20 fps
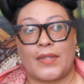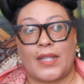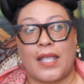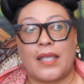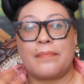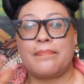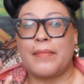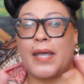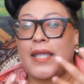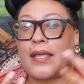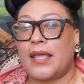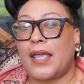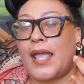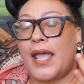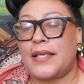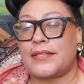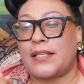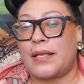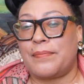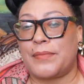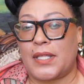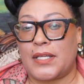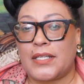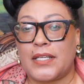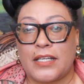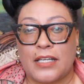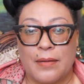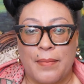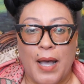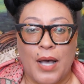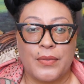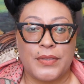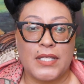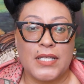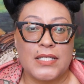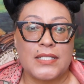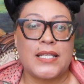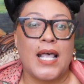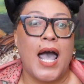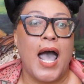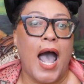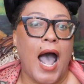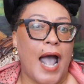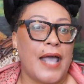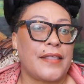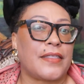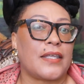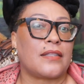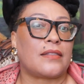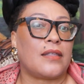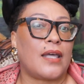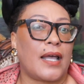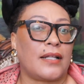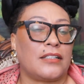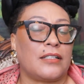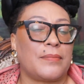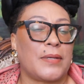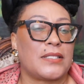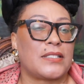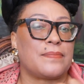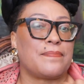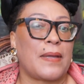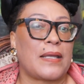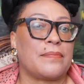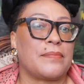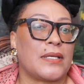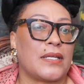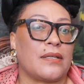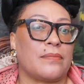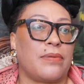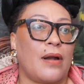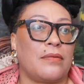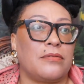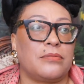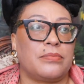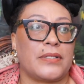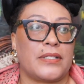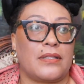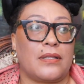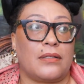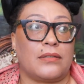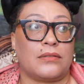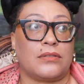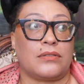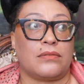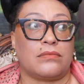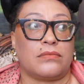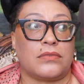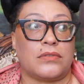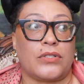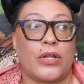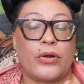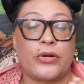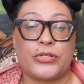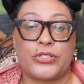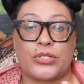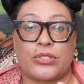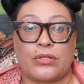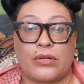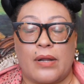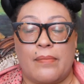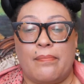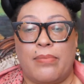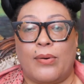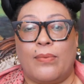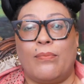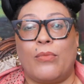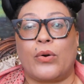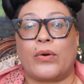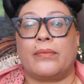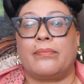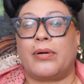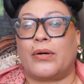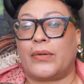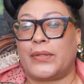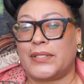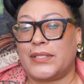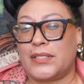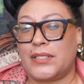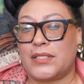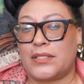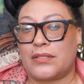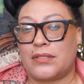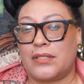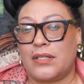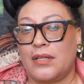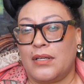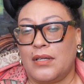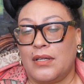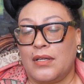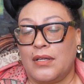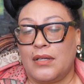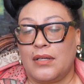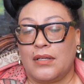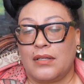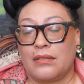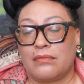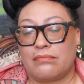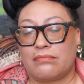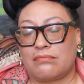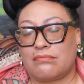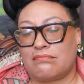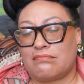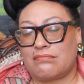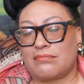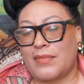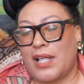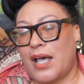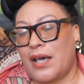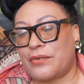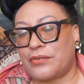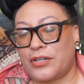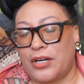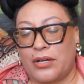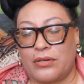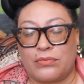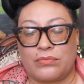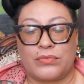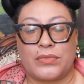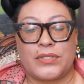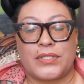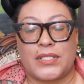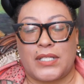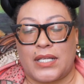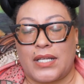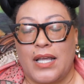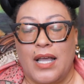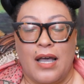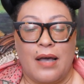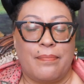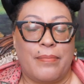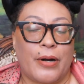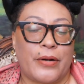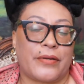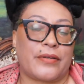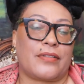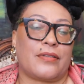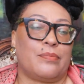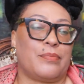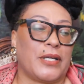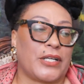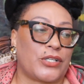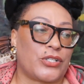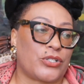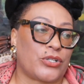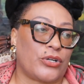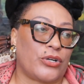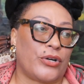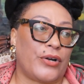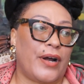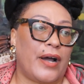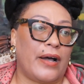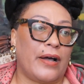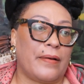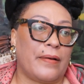as I'm thinking about this, I think the elements may be probably the larger and more important, I don't know, we'll see, part of the picture,